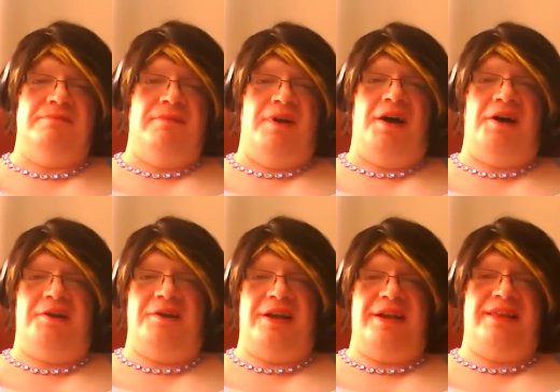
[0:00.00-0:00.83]

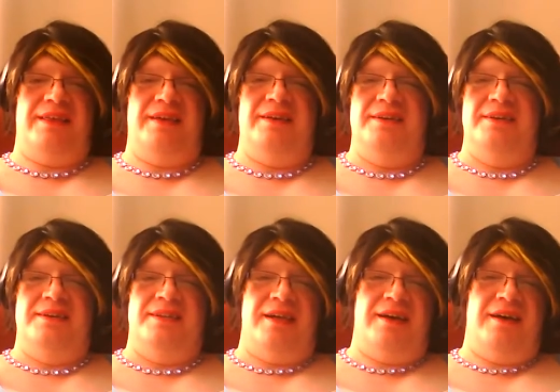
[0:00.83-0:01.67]
underneath
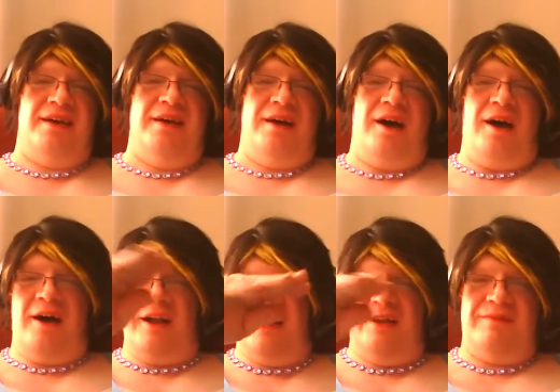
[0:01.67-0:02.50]
the
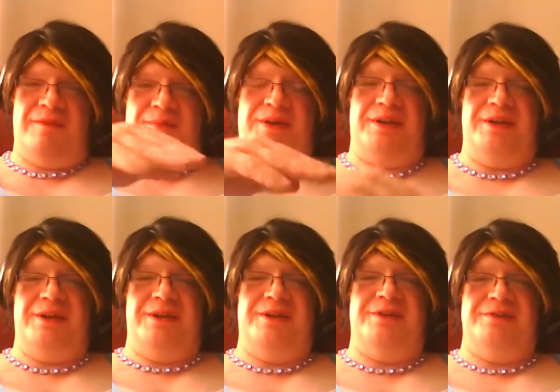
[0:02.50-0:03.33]
awning of the building, you
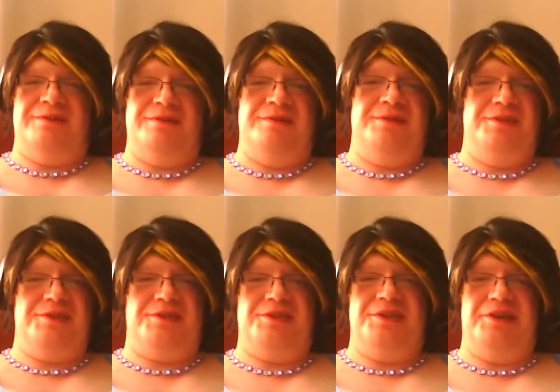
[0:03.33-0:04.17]
know,
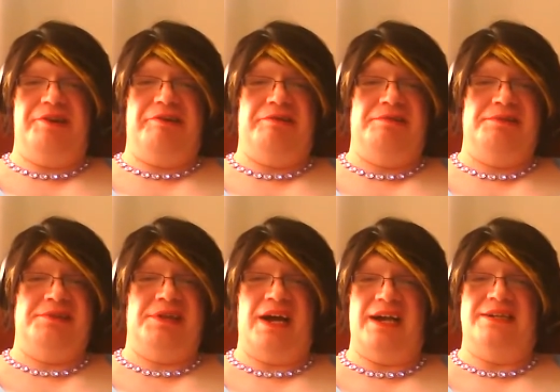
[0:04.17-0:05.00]
just, you know,
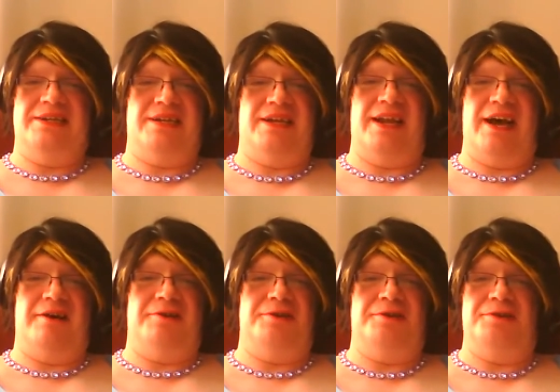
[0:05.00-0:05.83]
kind of chilling out. Two,